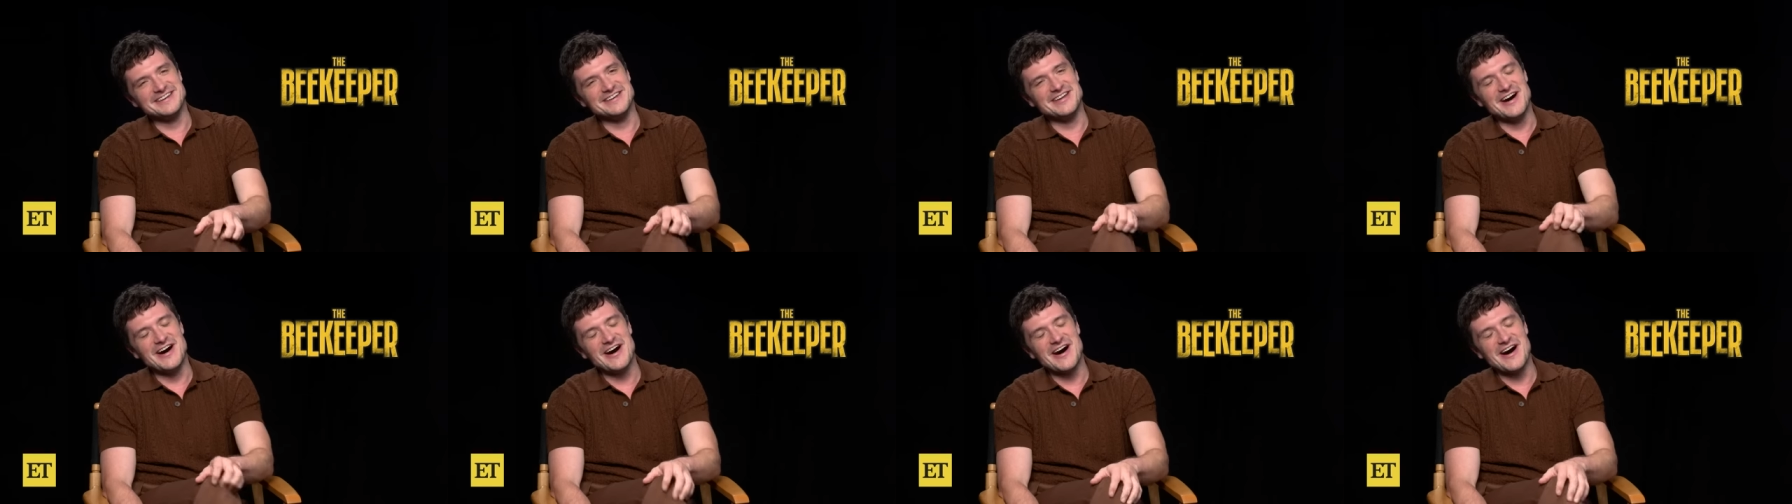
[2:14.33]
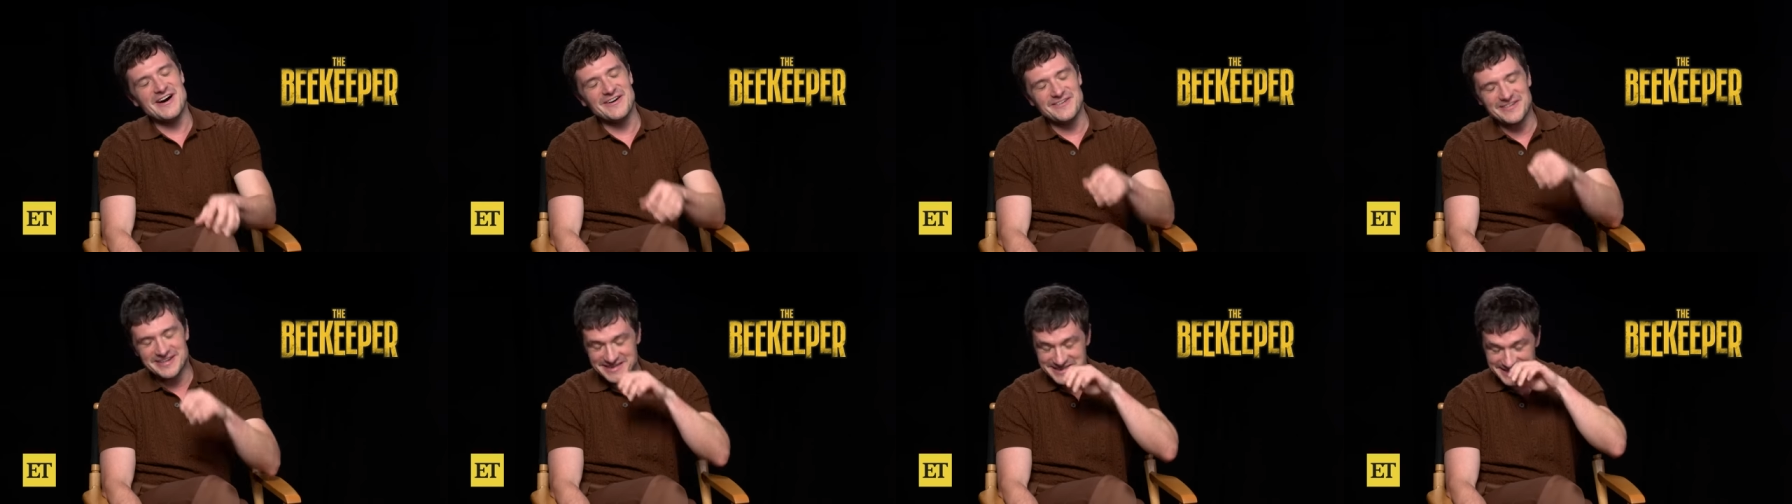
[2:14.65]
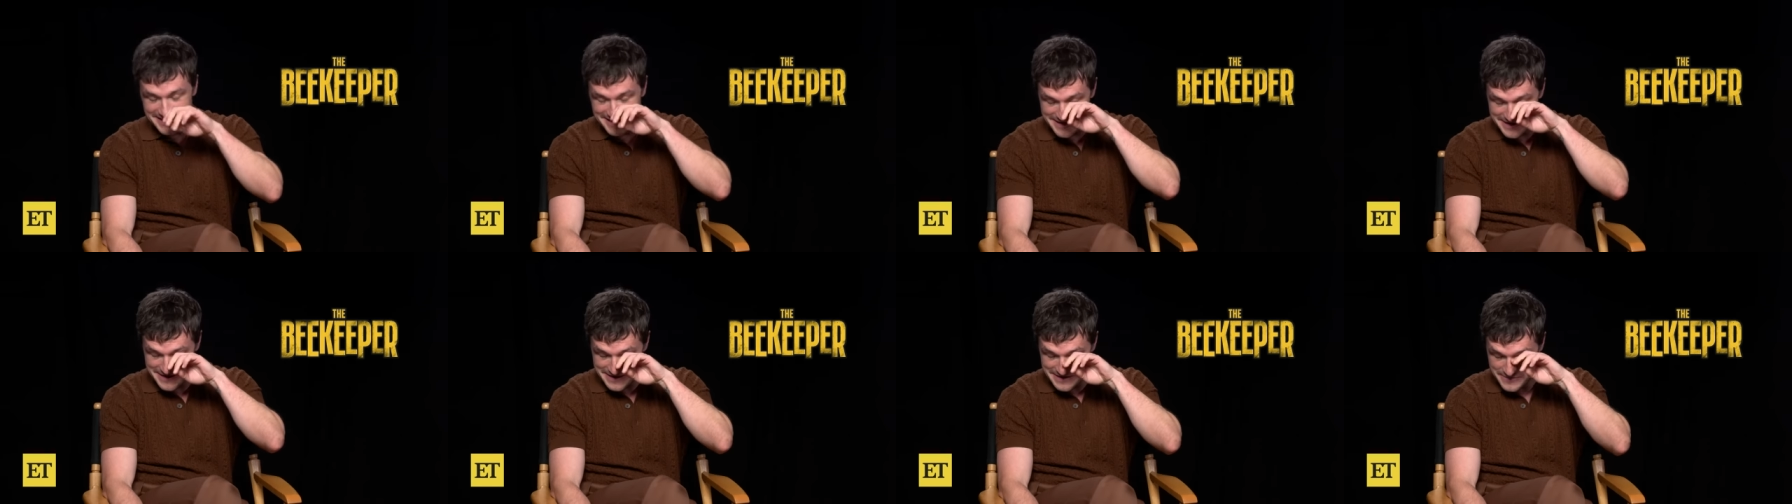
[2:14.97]
No, we
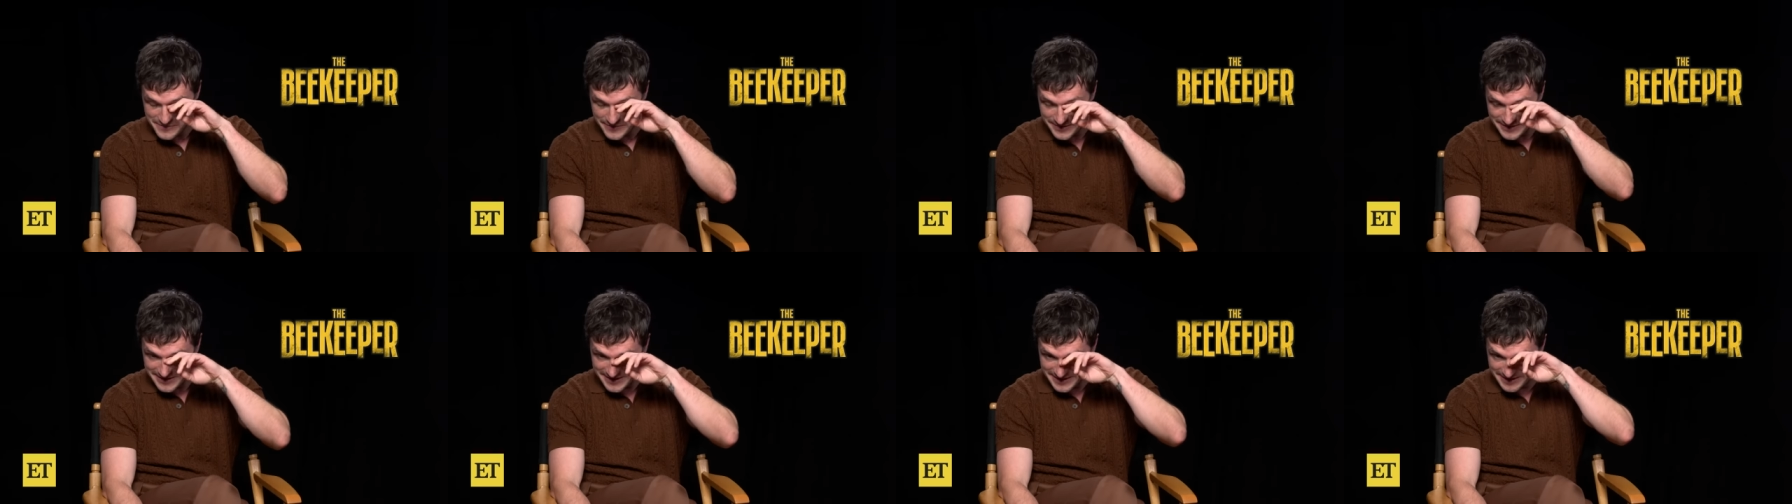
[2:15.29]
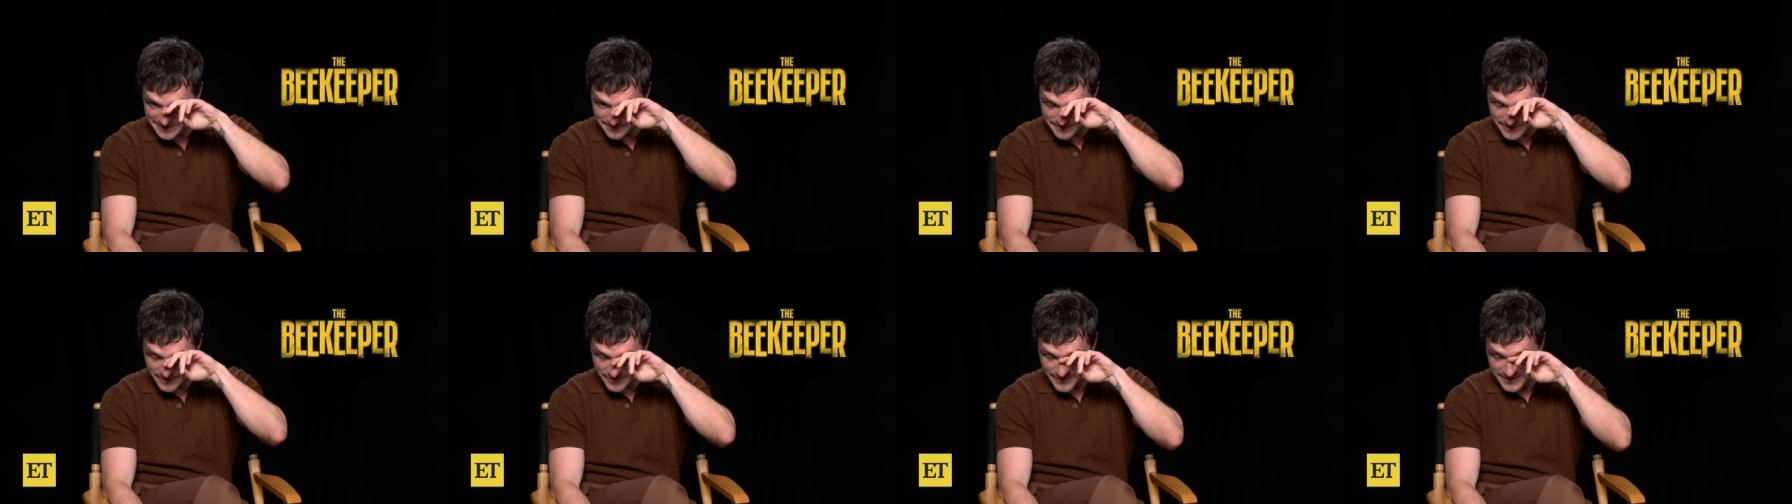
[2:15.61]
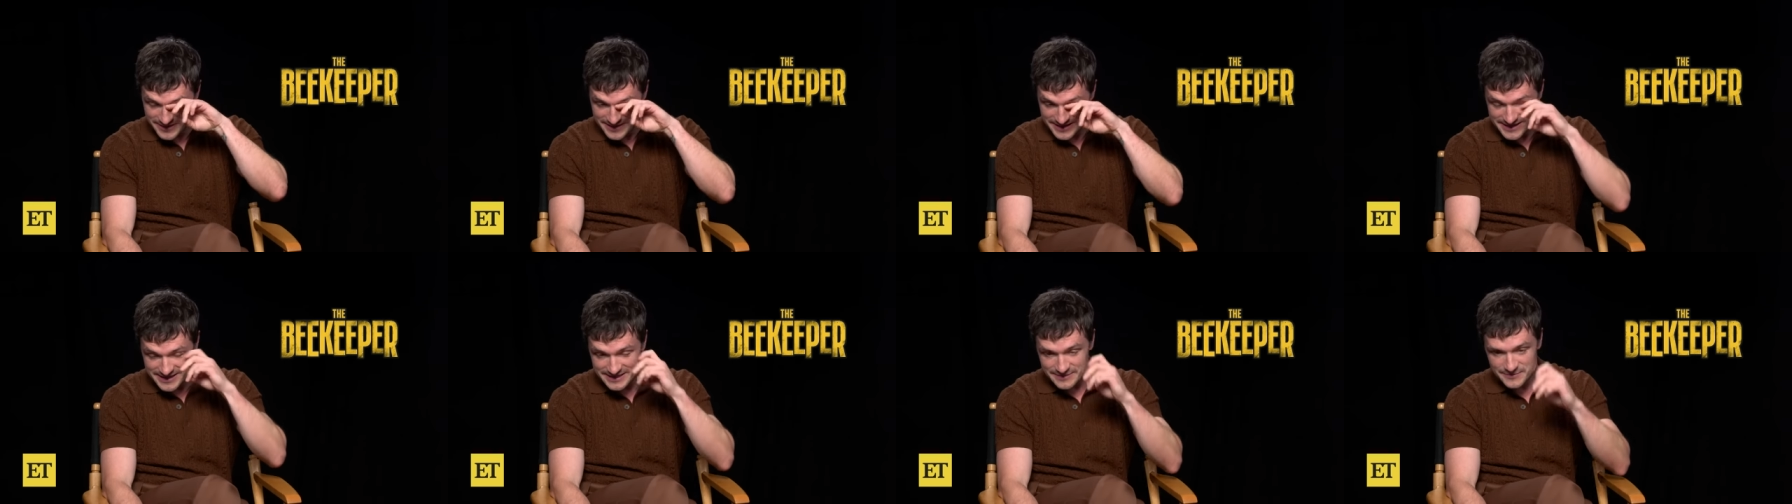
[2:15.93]
didn't. We didn't. But we
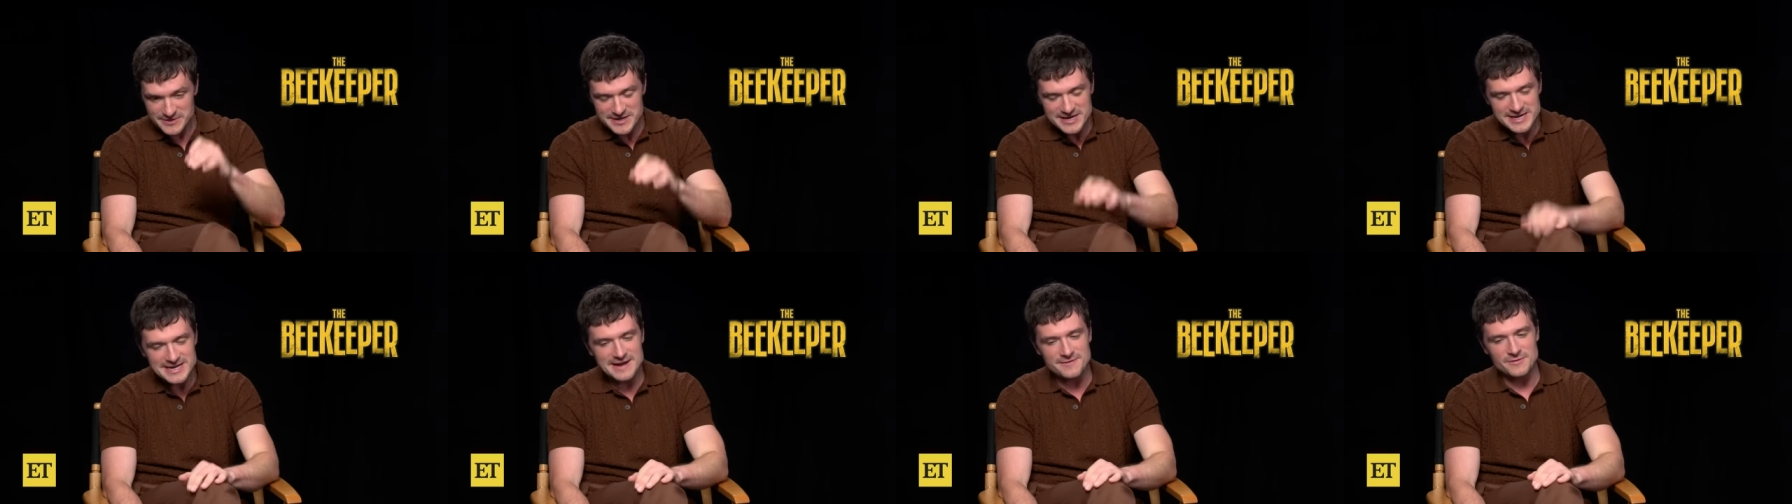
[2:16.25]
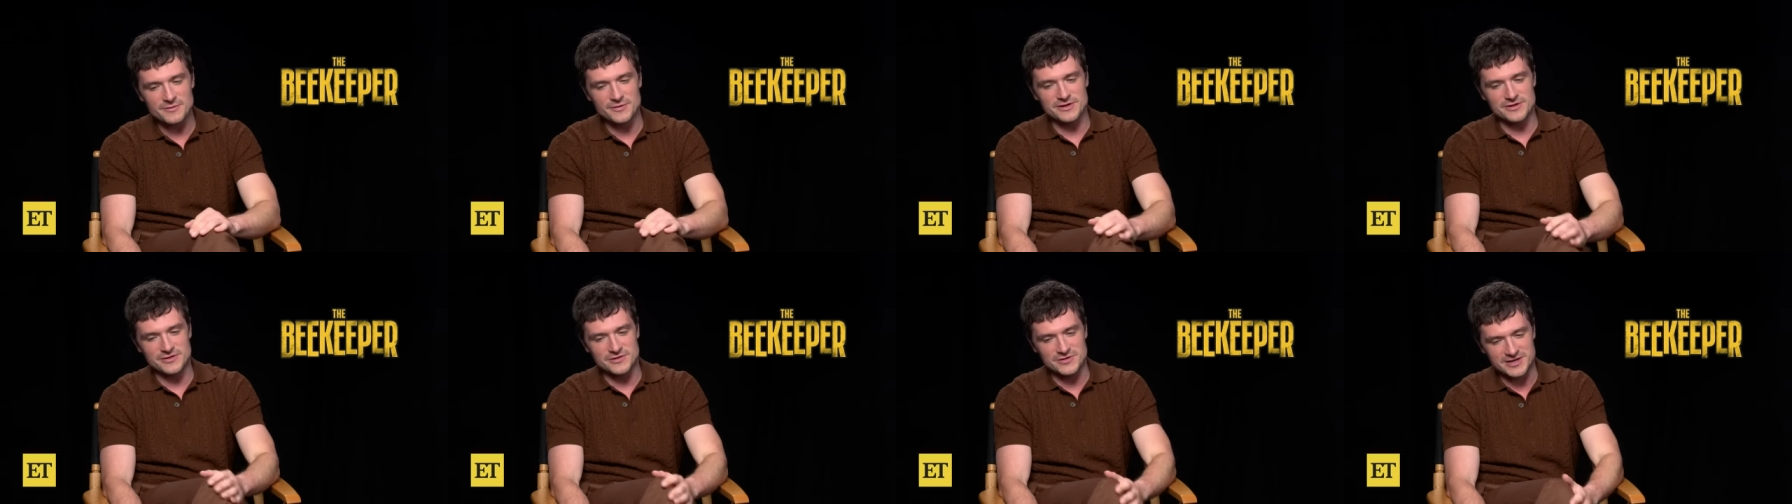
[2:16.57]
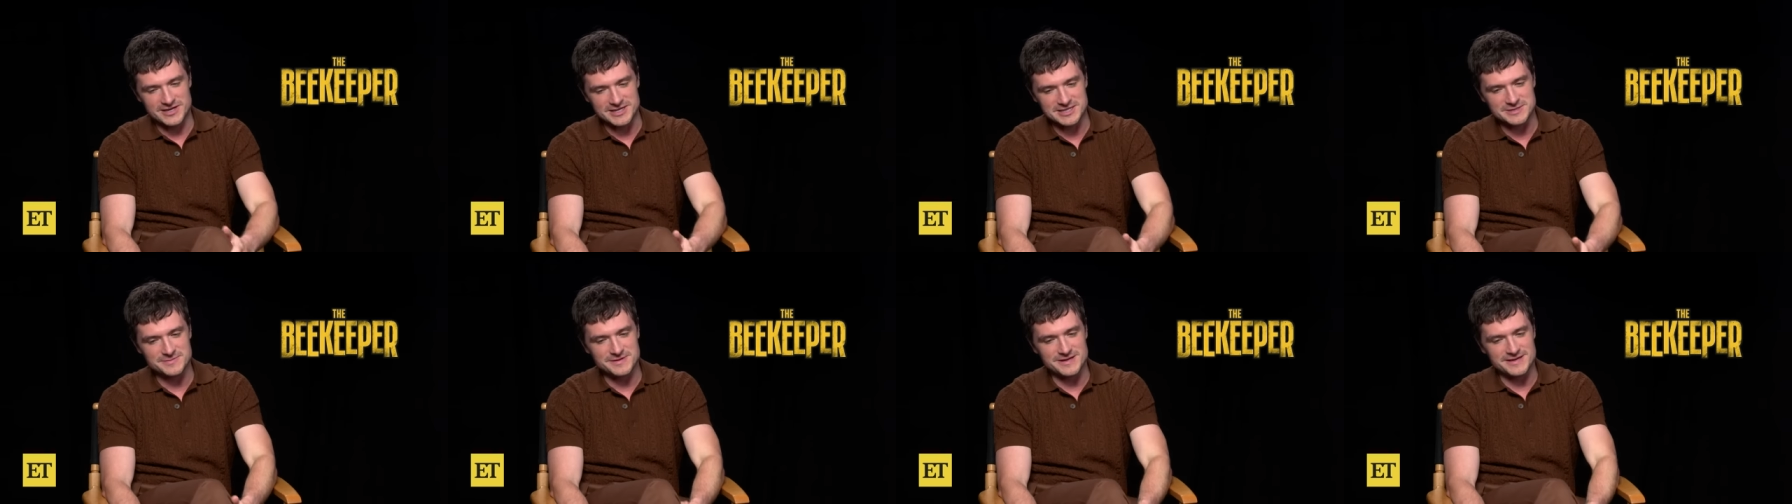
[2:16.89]
need we need to have a reunion.
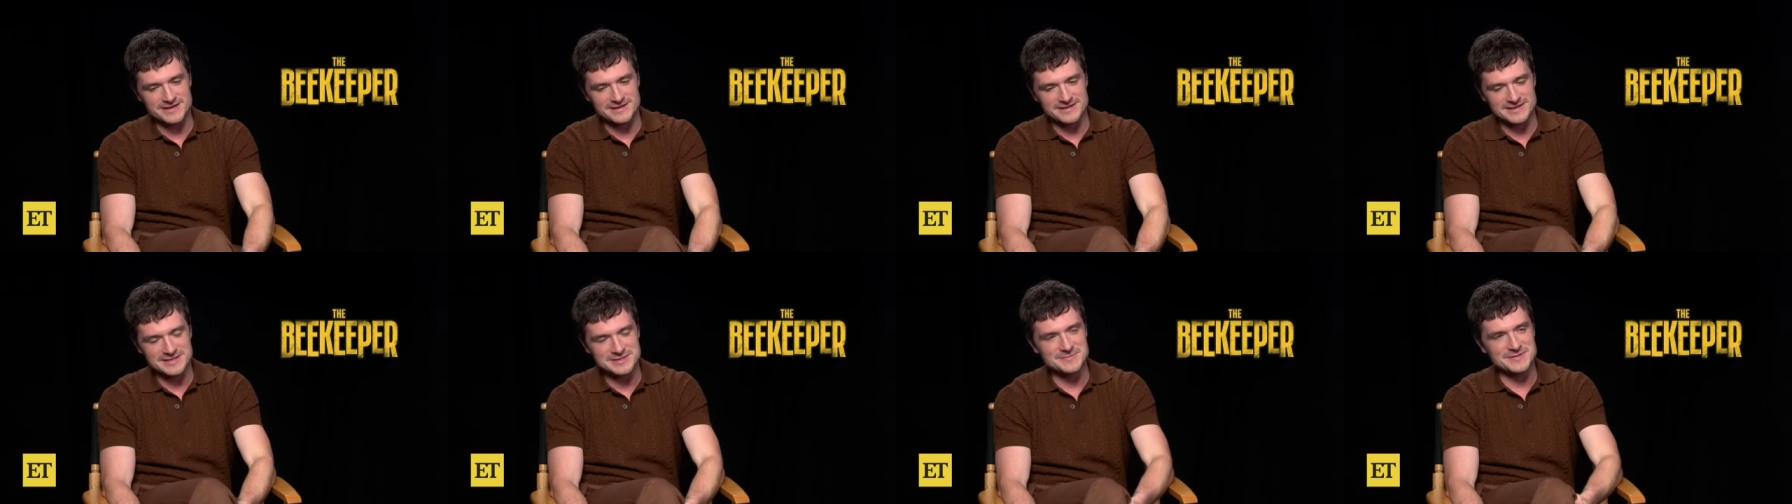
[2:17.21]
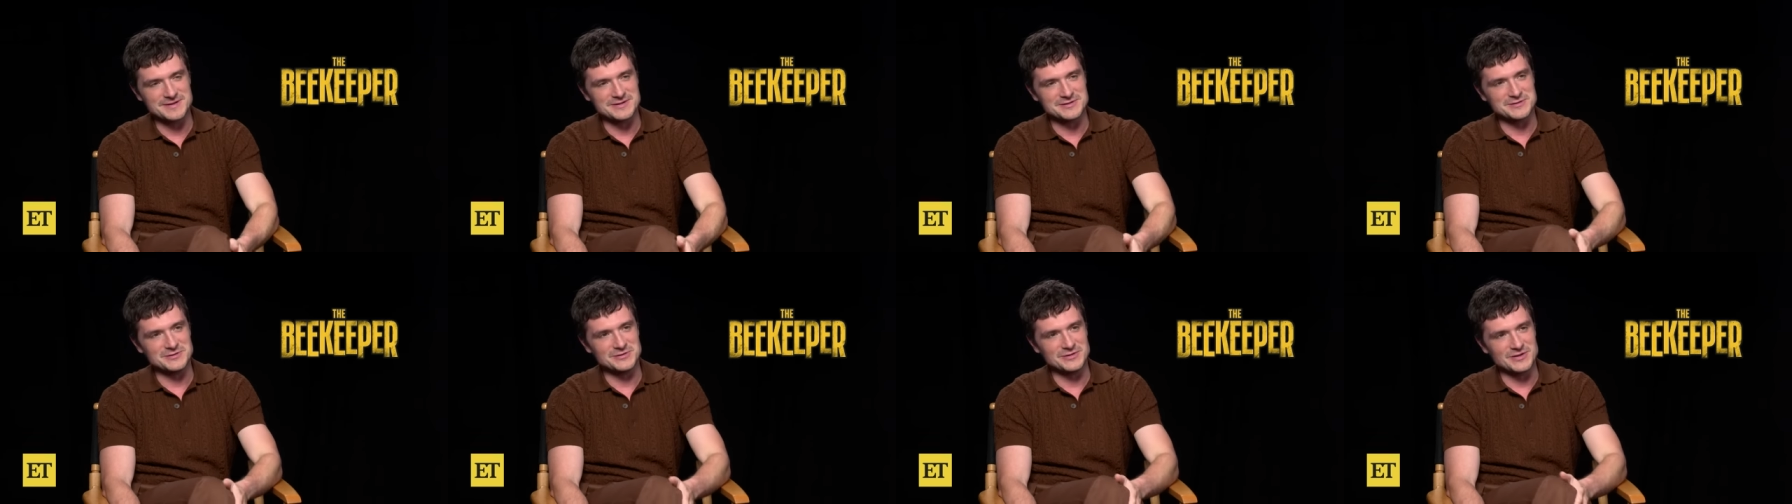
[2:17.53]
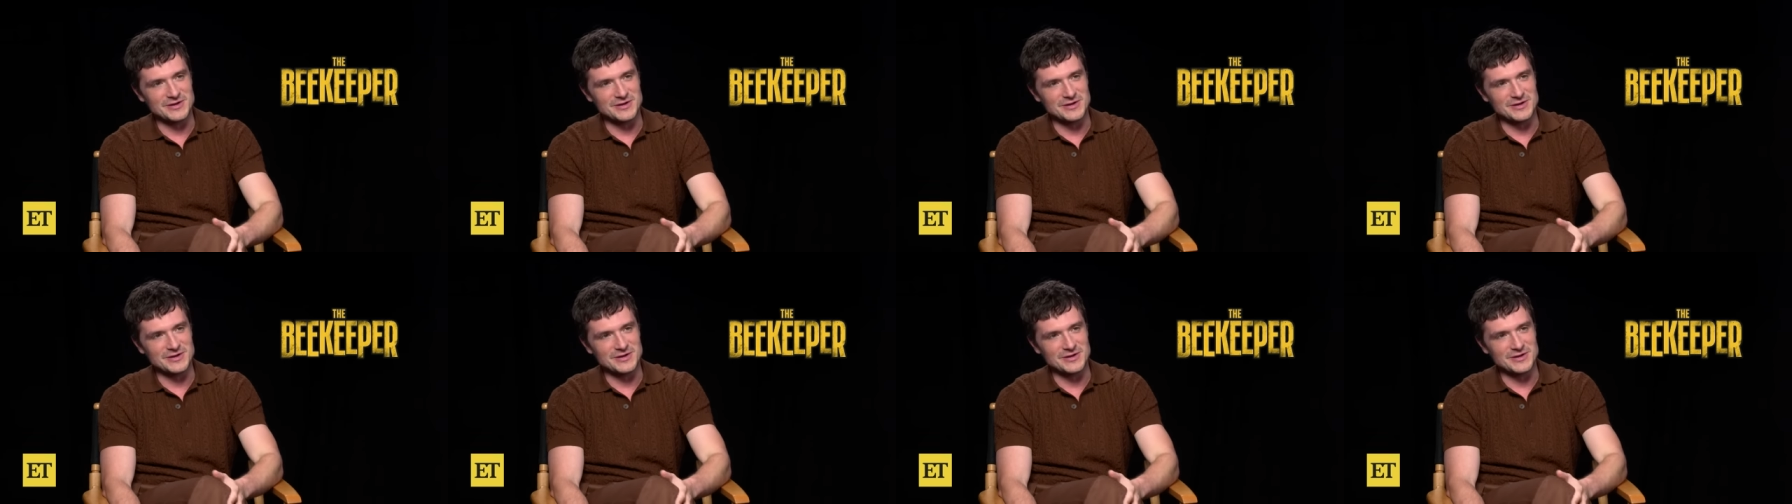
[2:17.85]
It's been it's been too